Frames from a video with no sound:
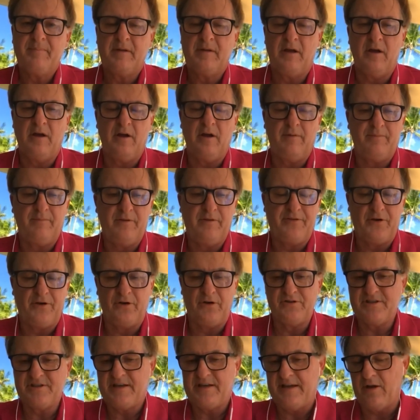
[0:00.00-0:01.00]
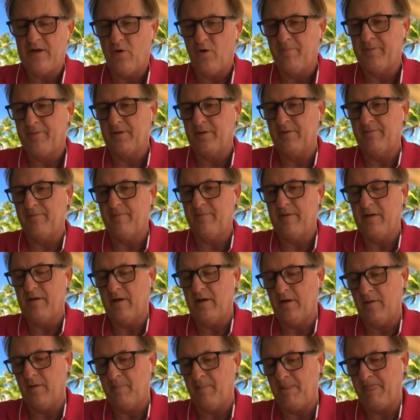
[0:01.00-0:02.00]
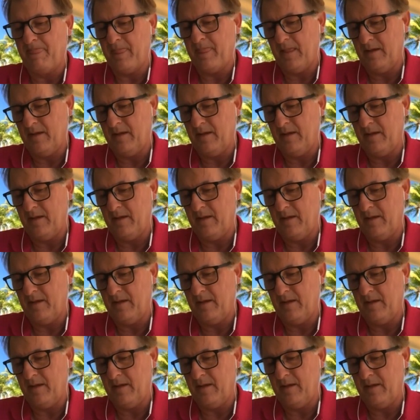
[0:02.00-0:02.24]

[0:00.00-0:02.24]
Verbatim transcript: Uh, the Thursday open um,